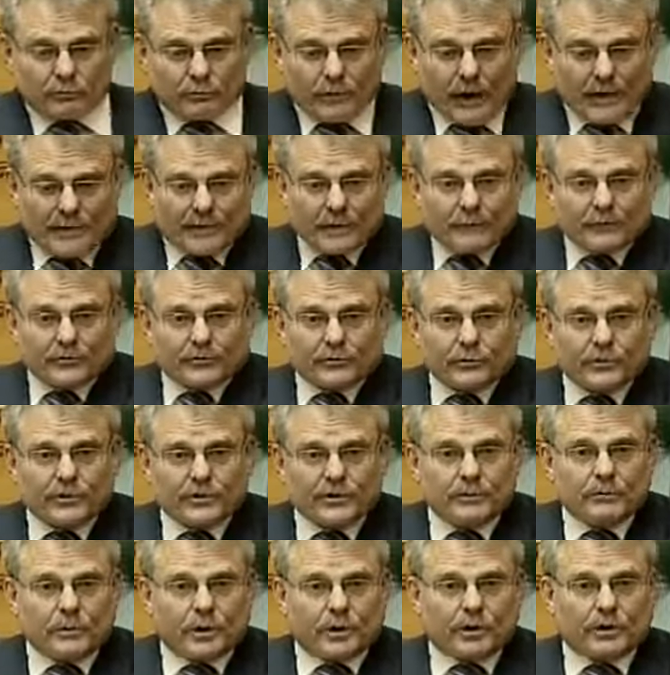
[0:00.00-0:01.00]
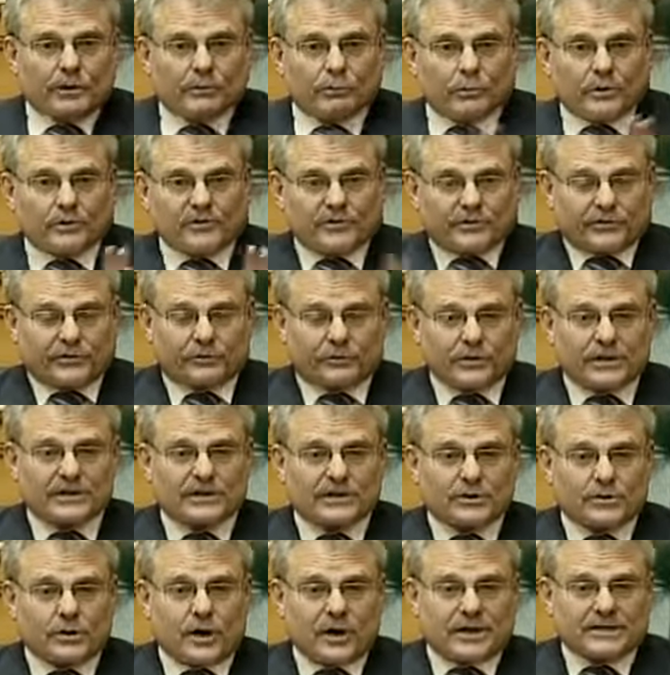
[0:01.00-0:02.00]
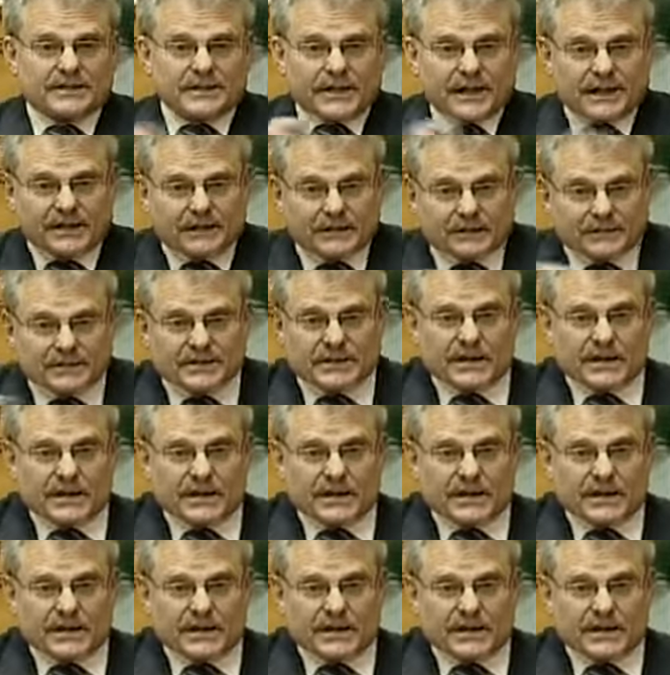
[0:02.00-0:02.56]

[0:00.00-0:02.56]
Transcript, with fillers: run them through the model with three strikes and